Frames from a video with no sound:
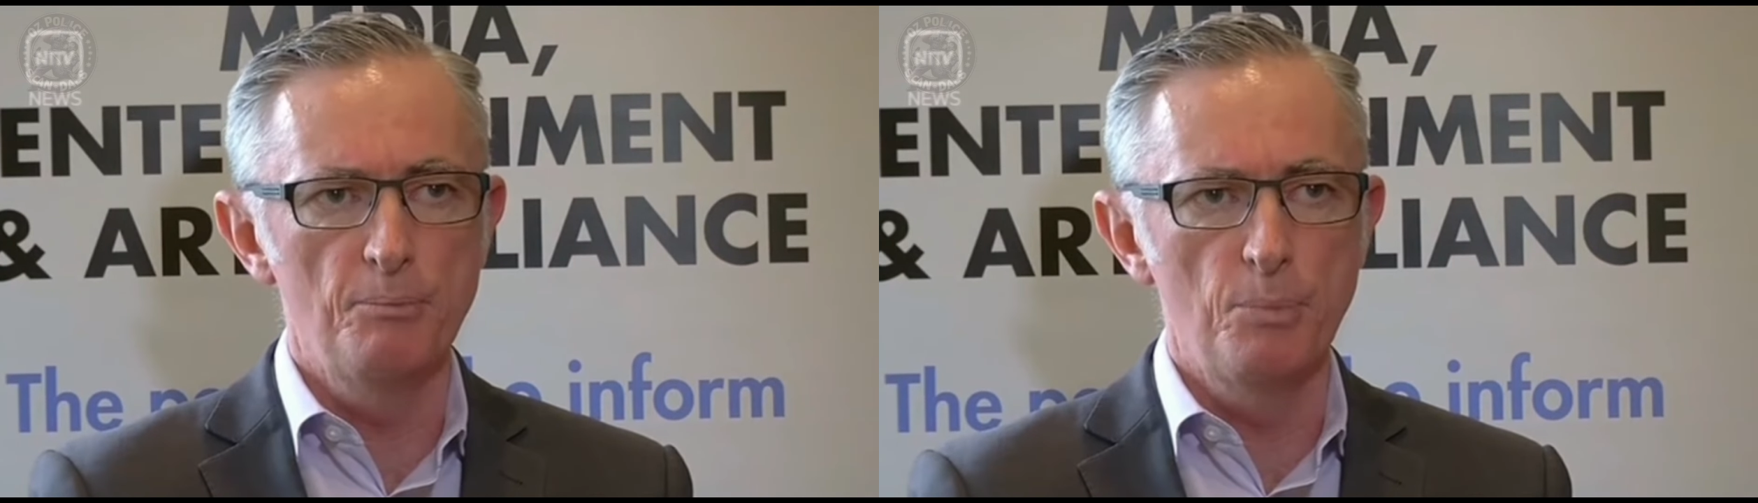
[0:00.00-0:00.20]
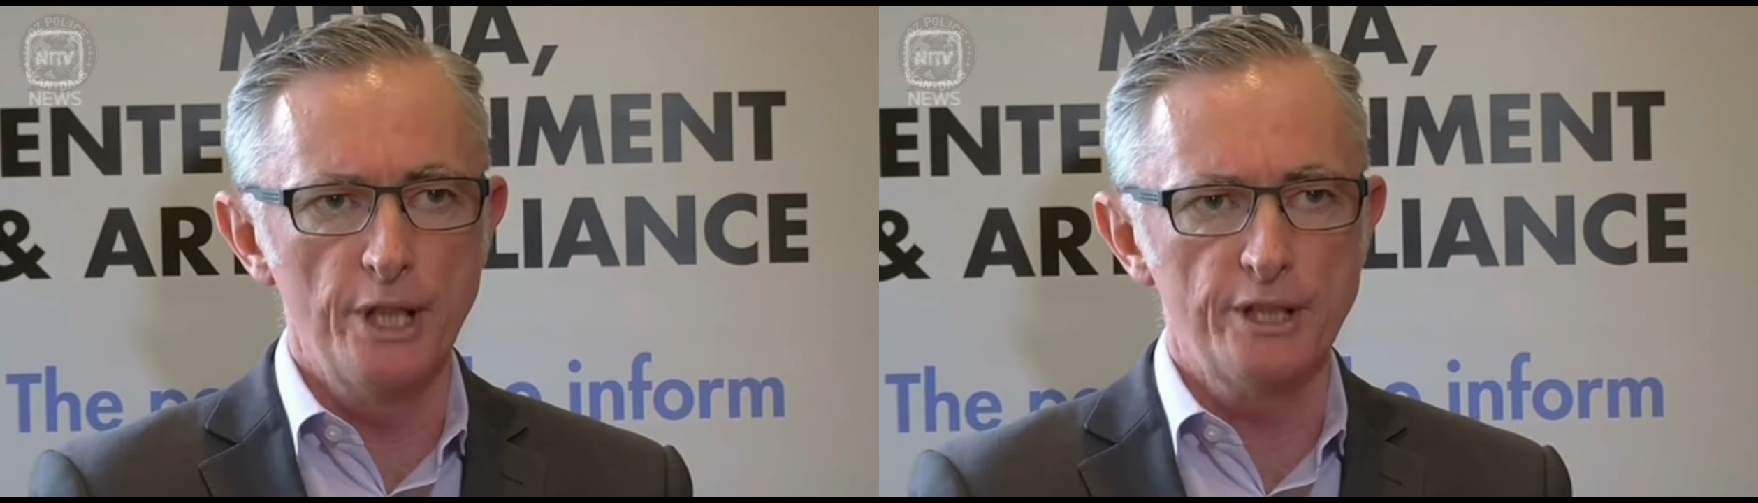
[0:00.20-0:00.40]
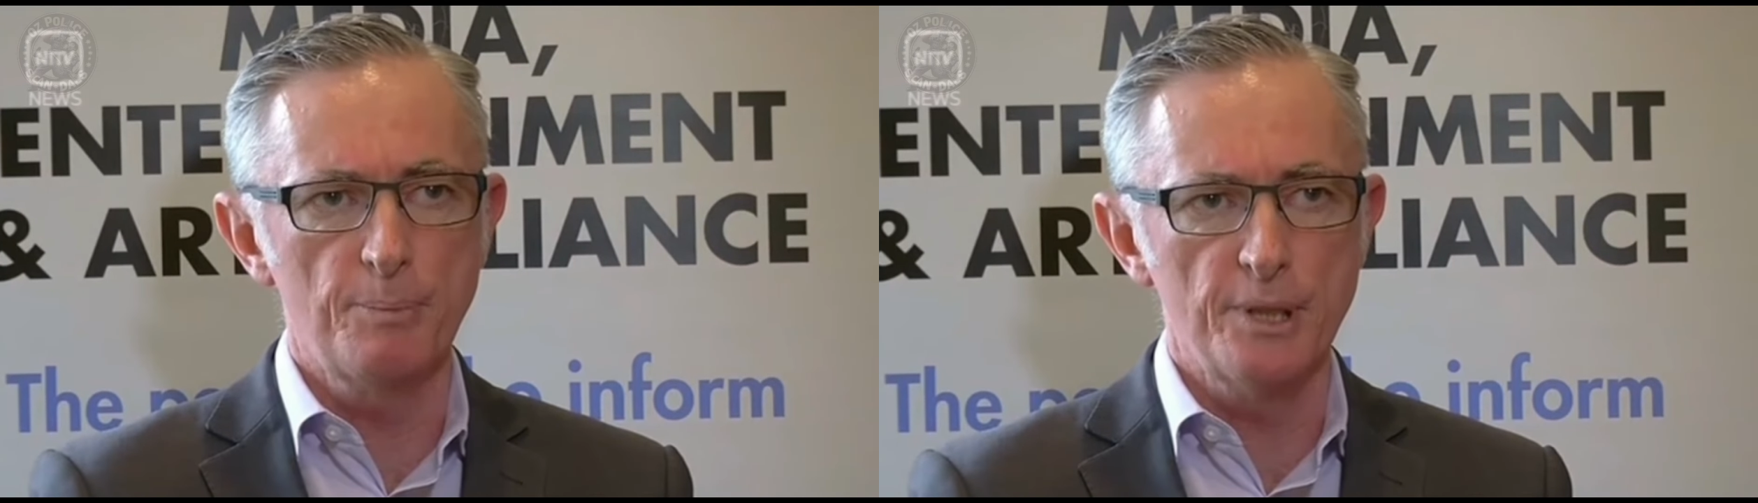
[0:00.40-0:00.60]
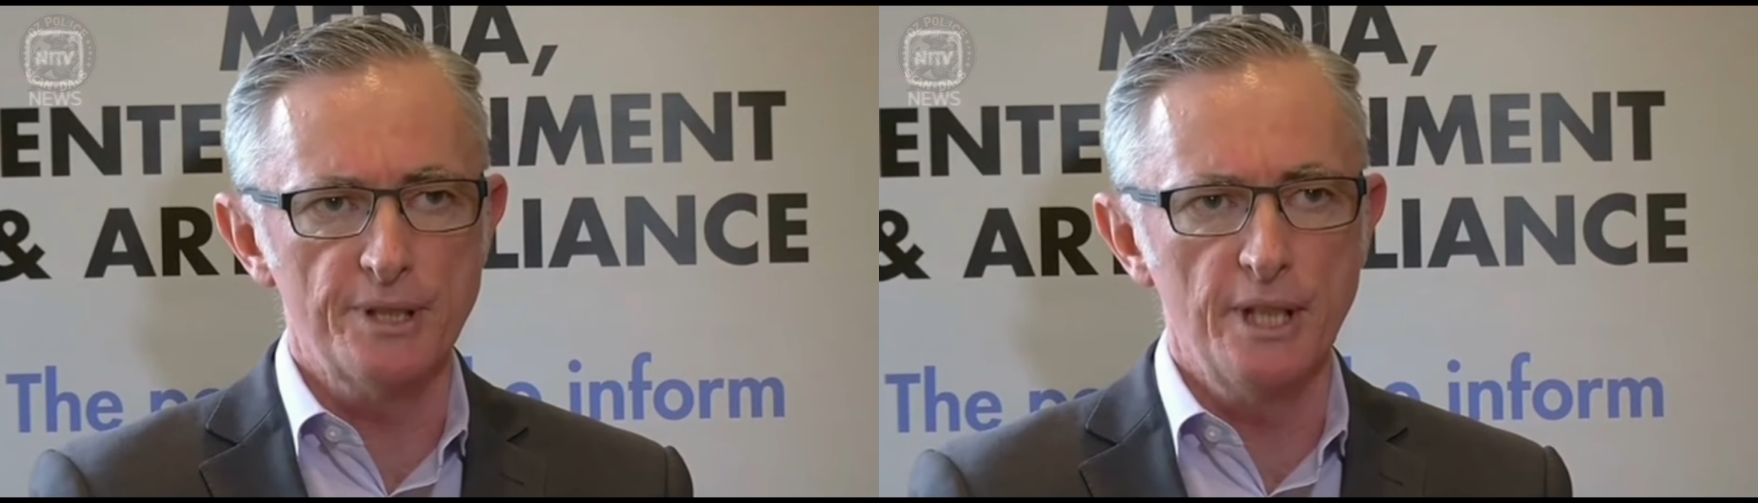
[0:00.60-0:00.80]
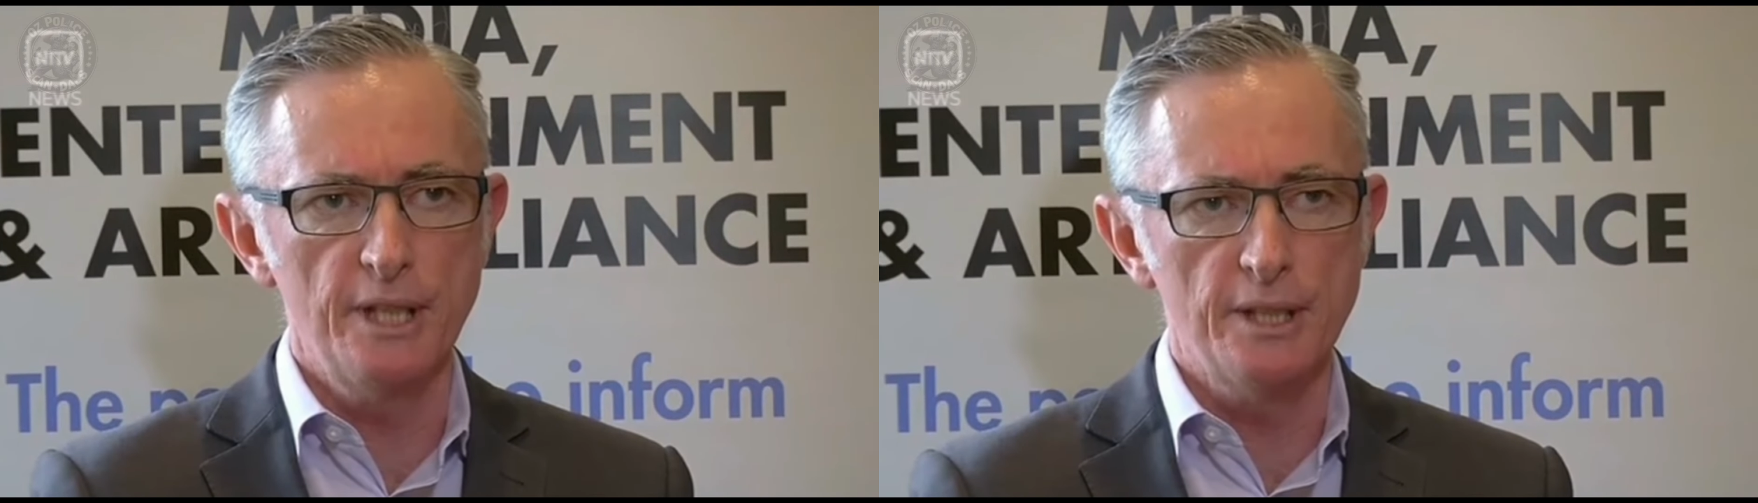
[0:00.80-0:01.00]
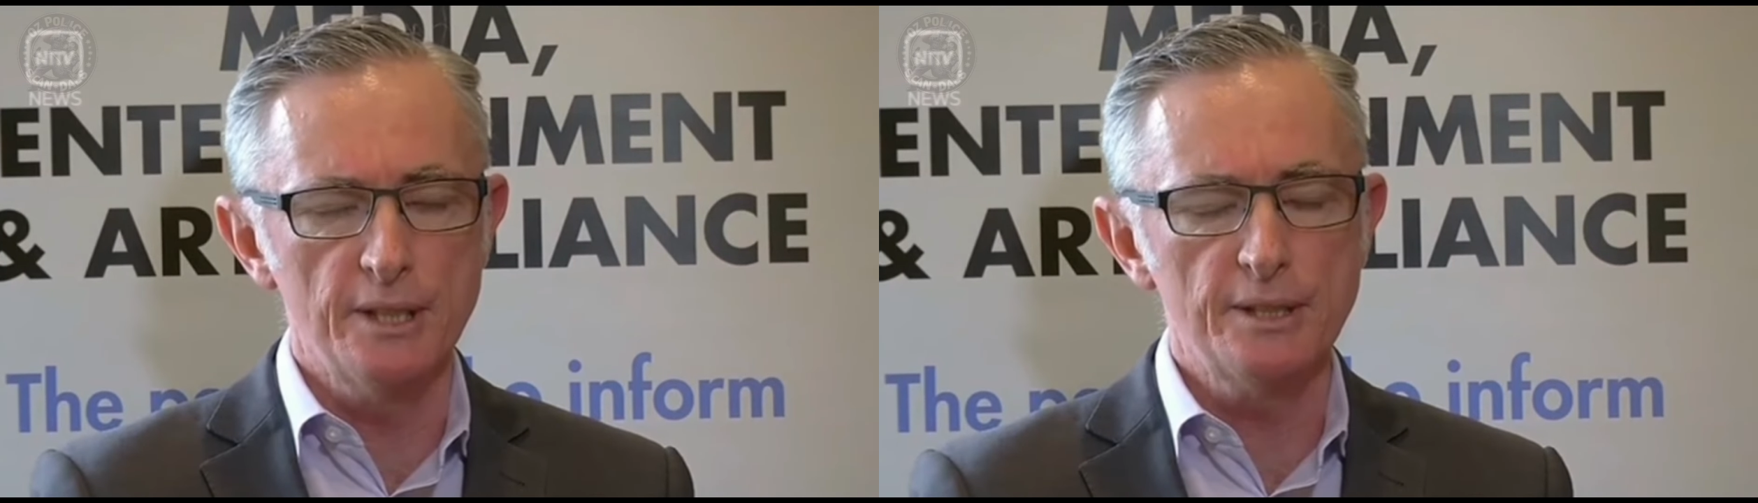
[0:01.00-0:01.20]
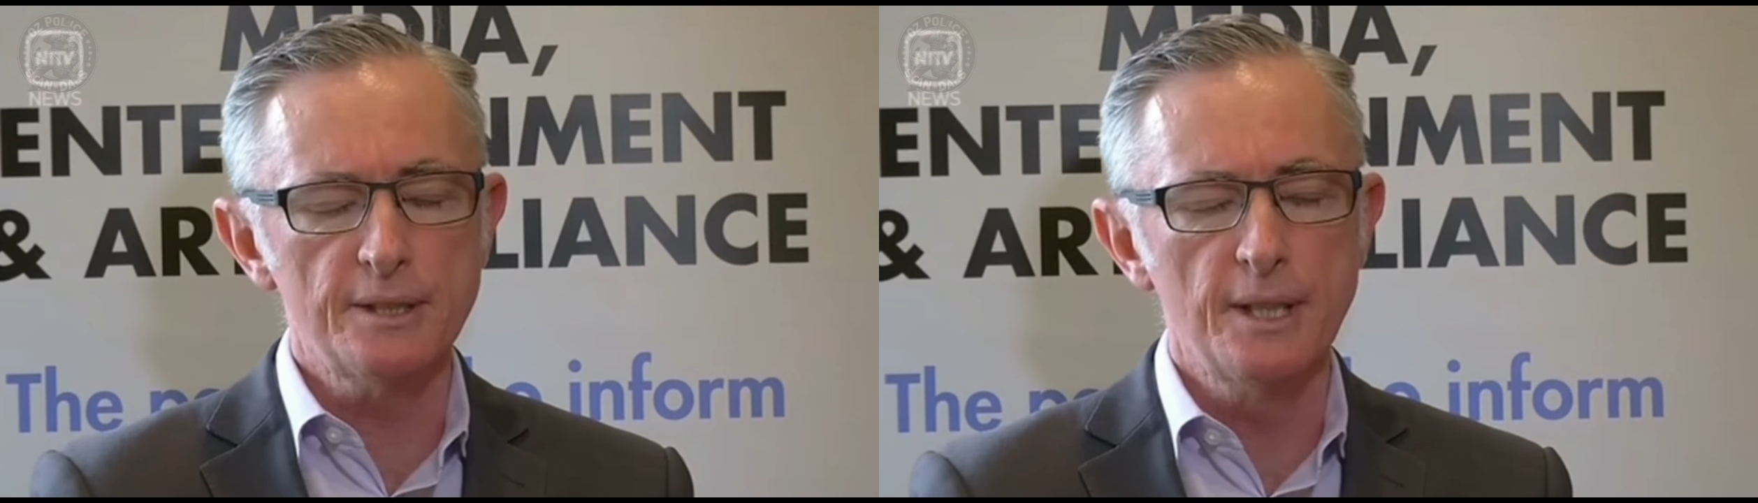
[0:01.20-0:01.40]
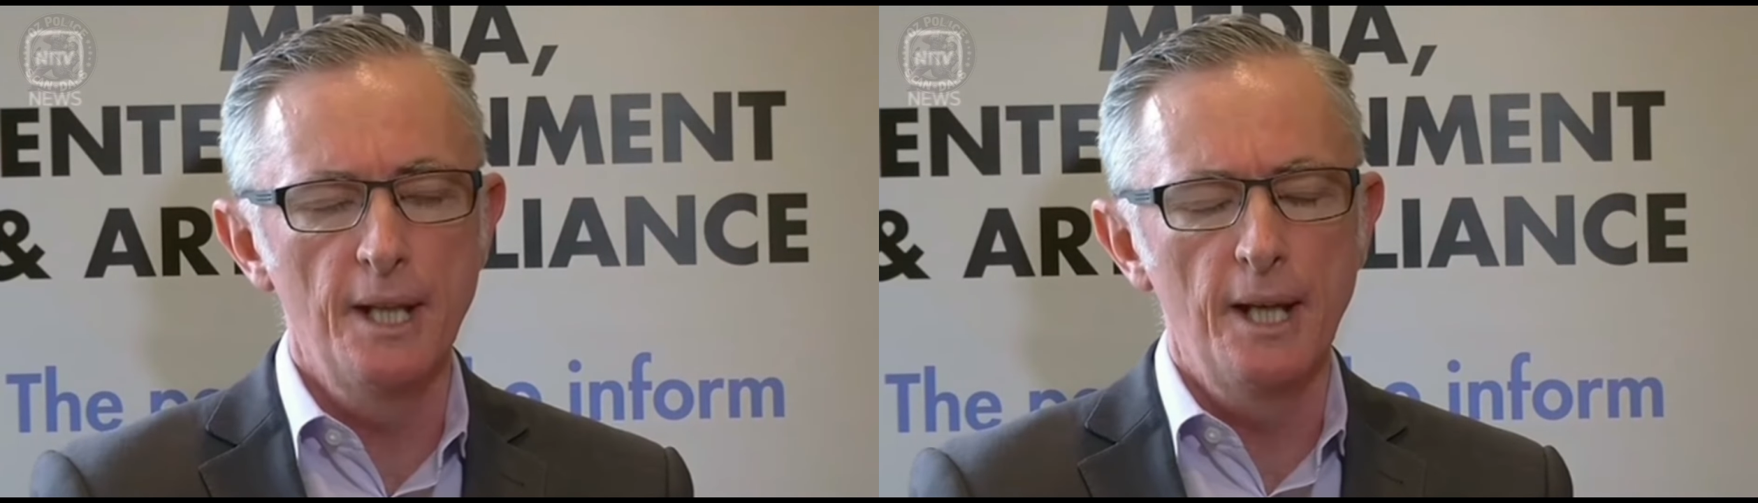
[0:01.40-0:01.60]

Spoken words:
breached procedures,